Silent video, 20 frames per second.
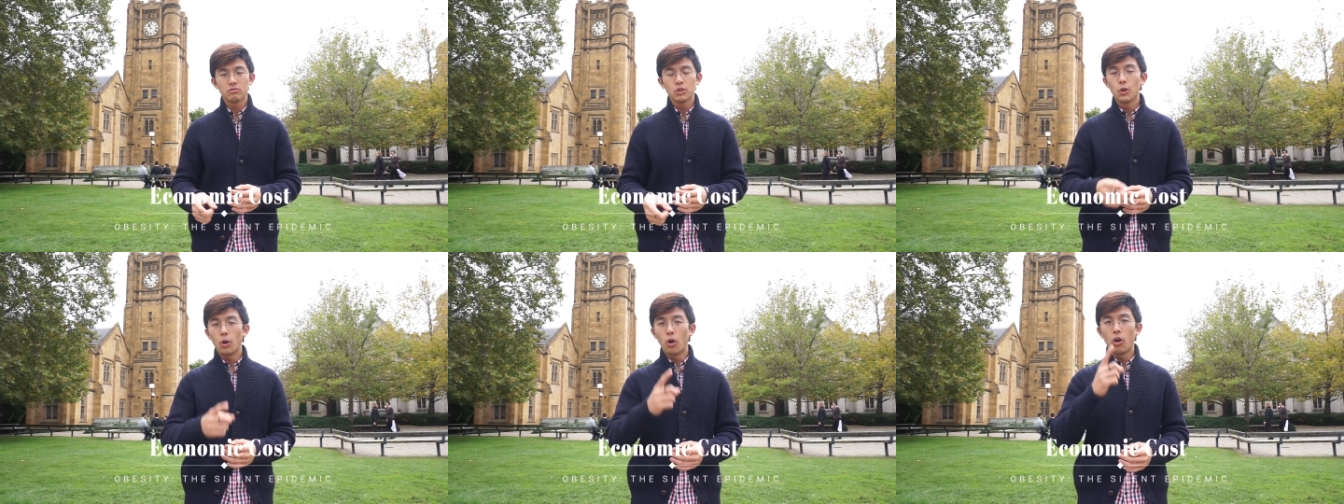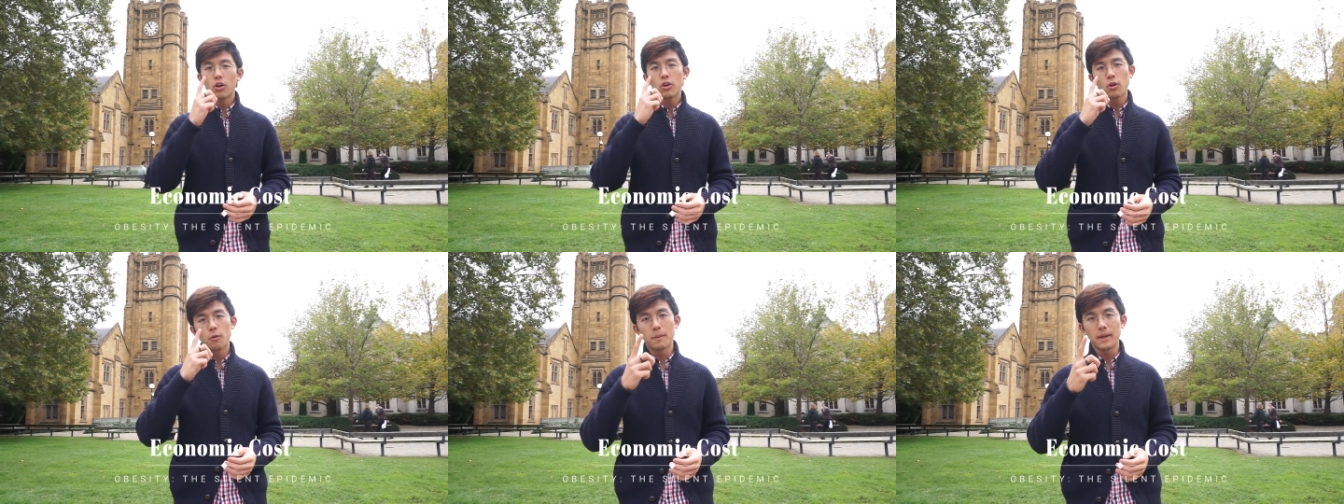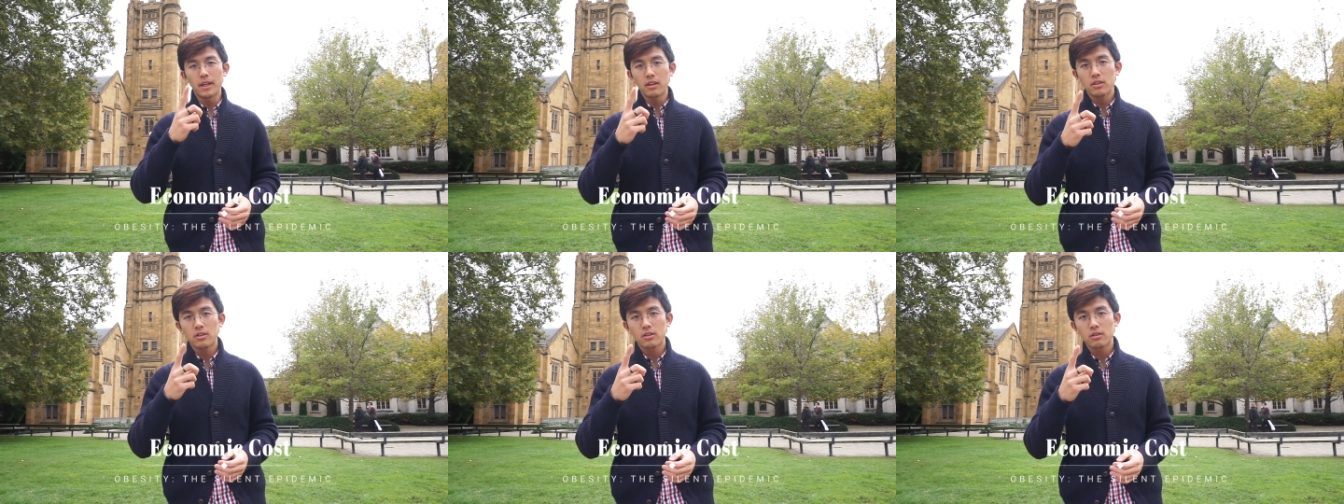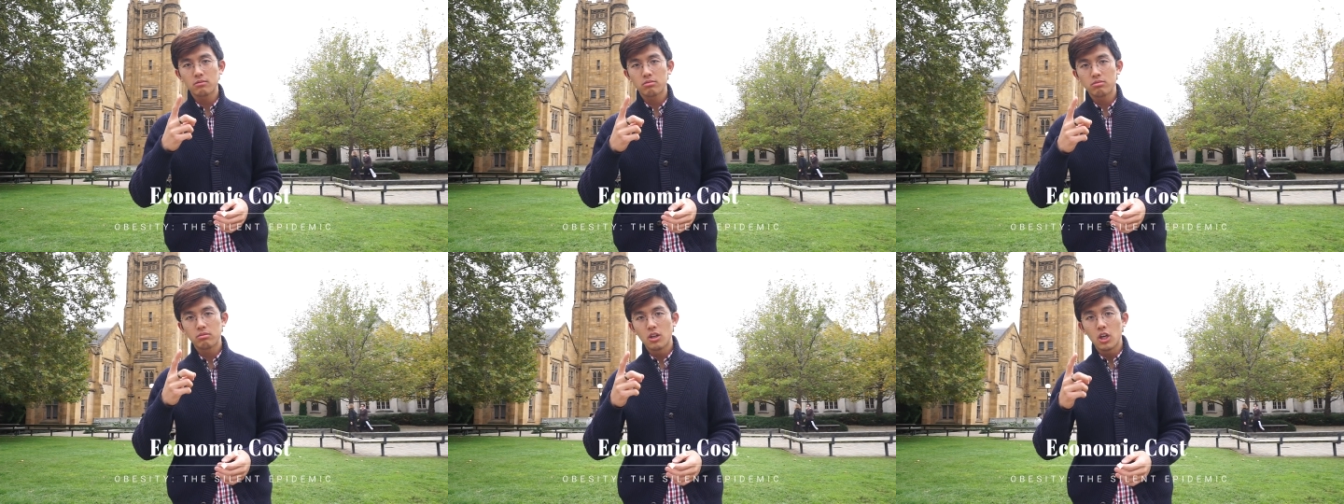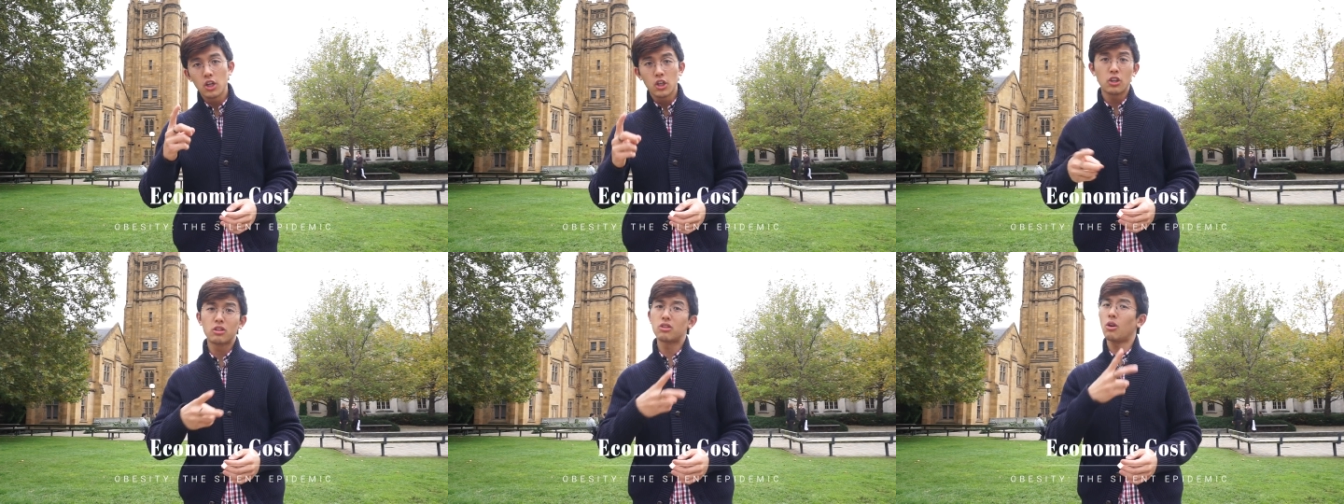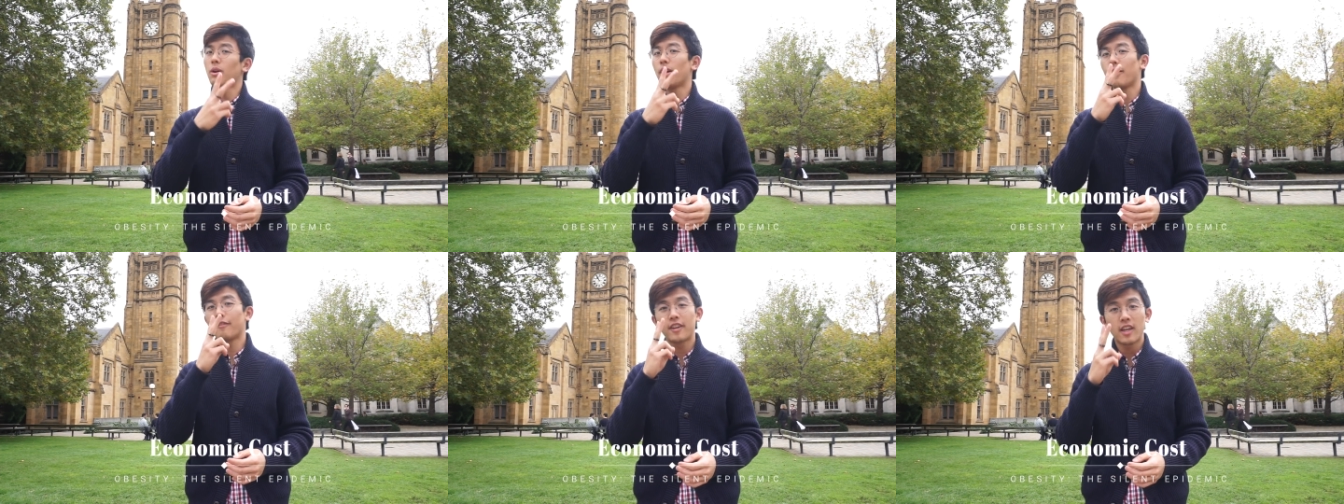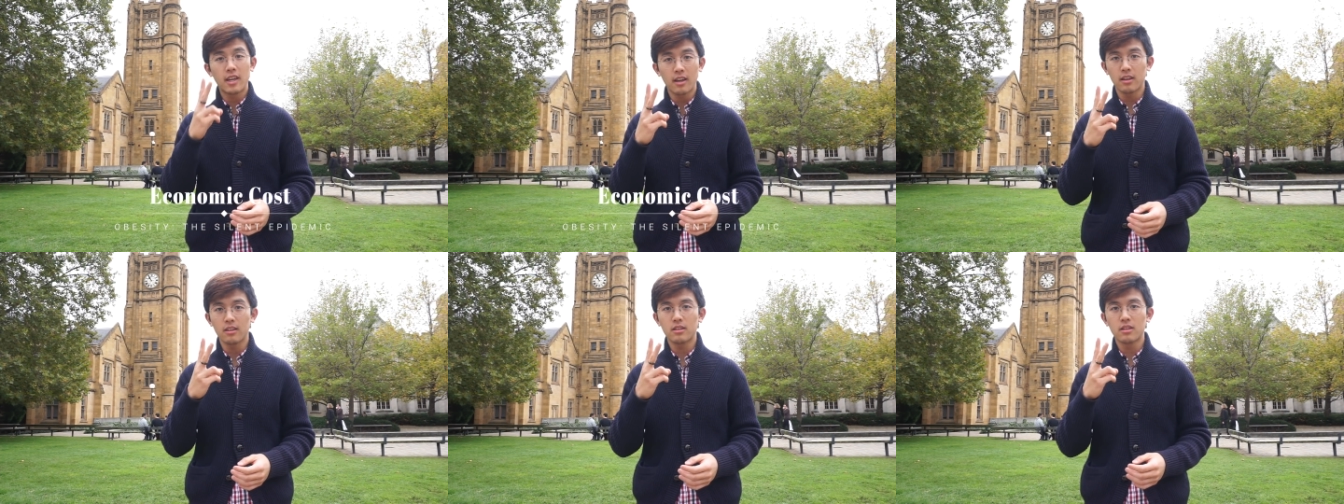You aren't obese, you don't have
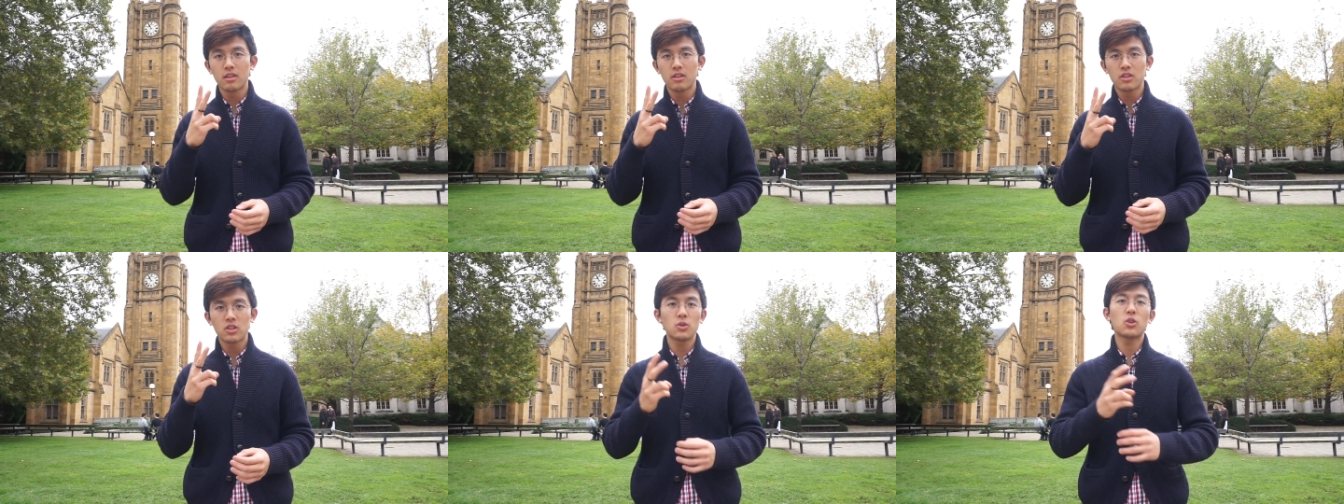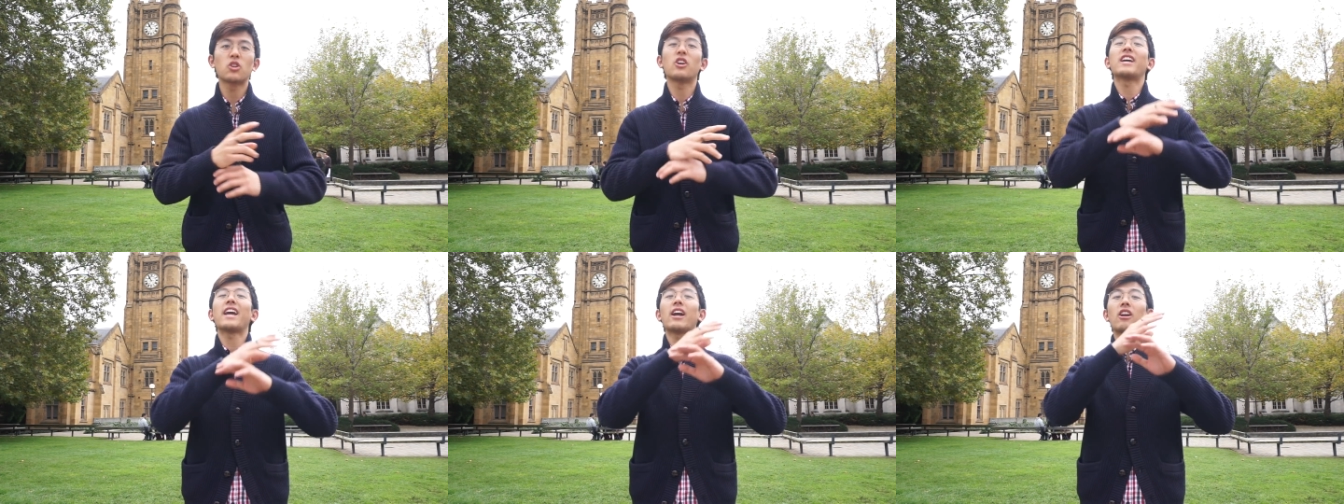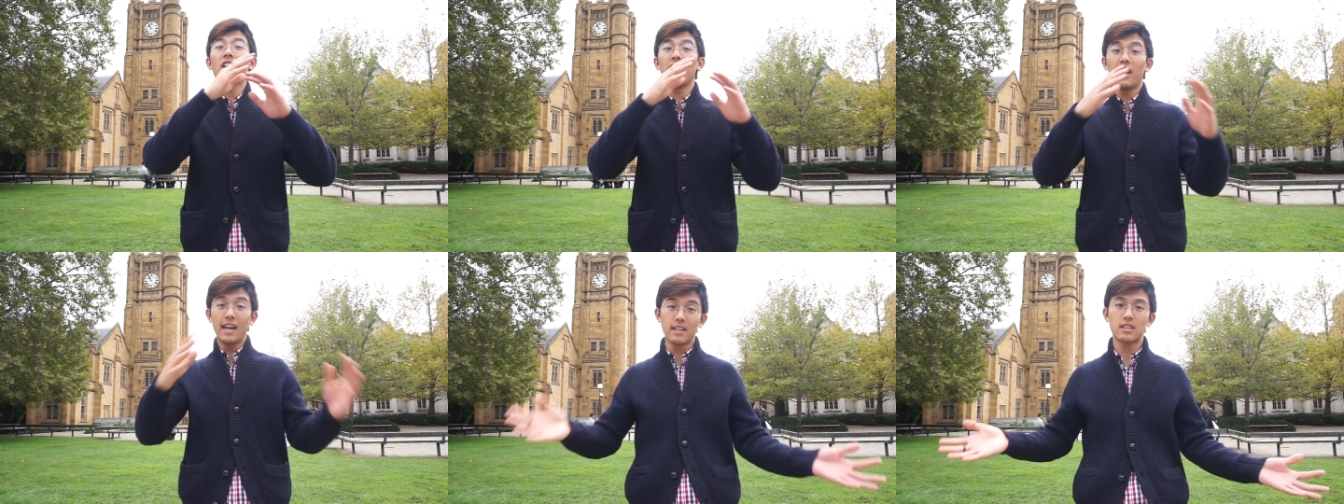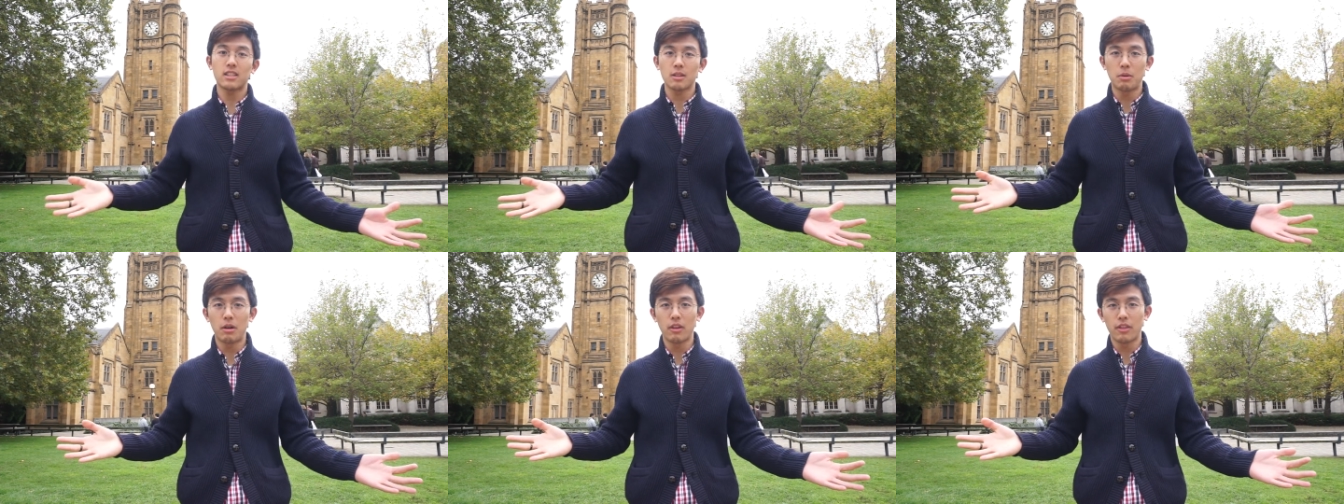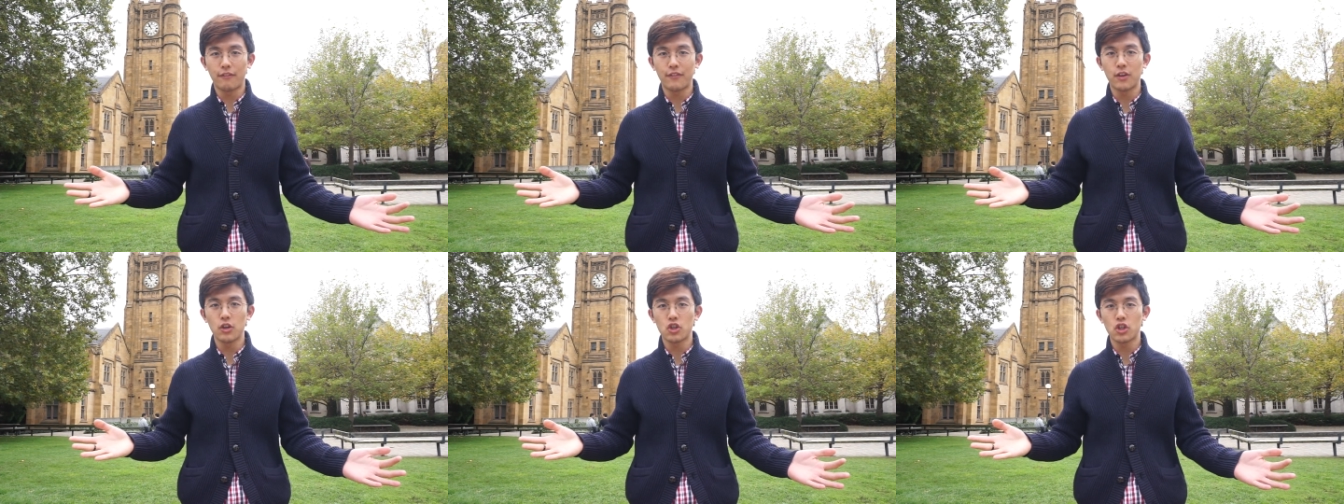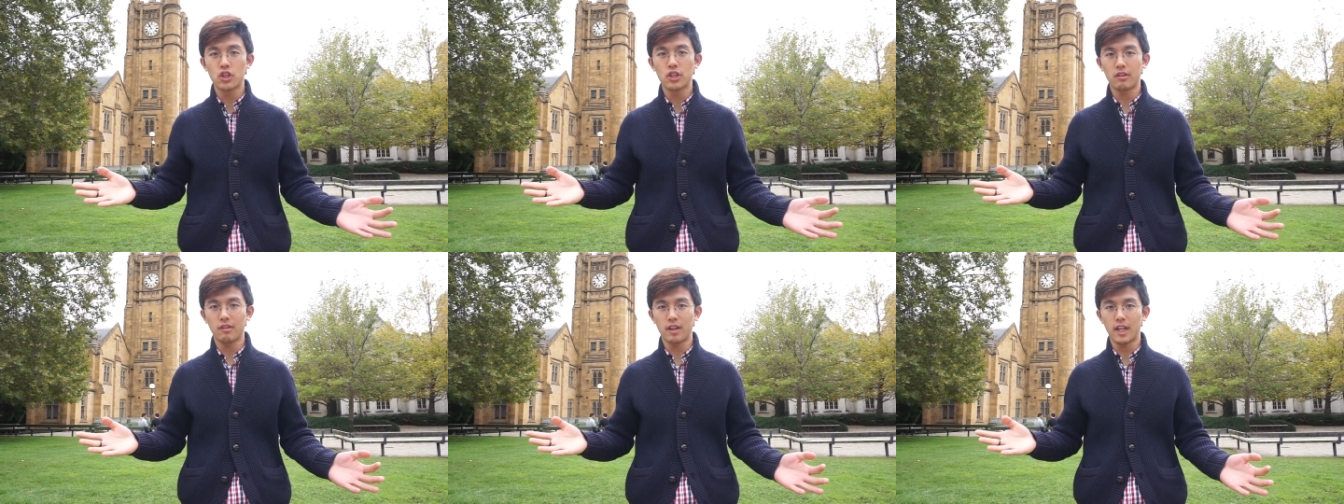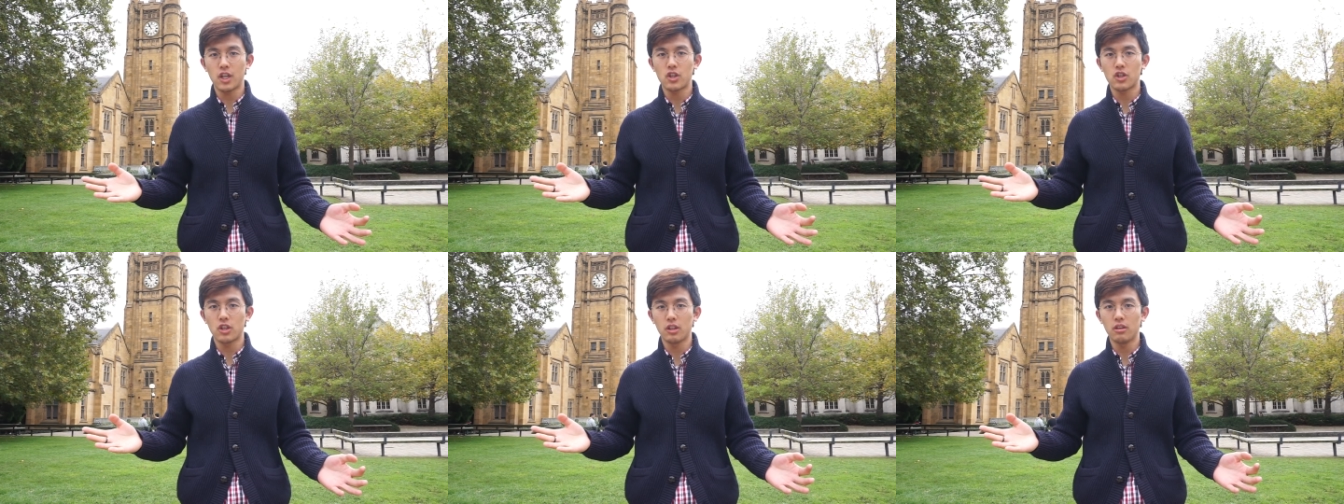kids, so you could care less about the future
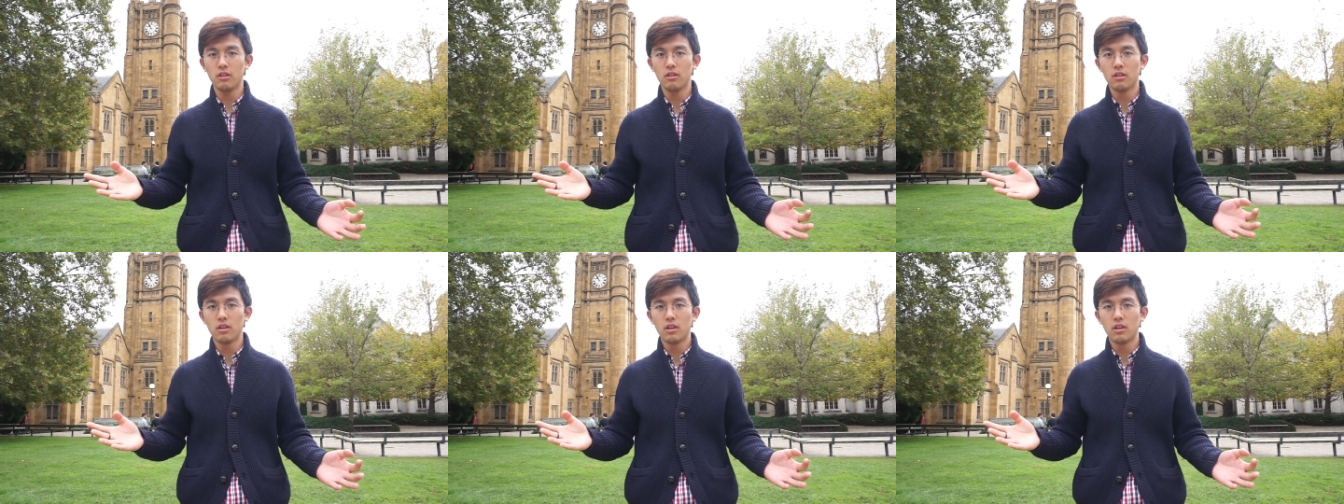generation.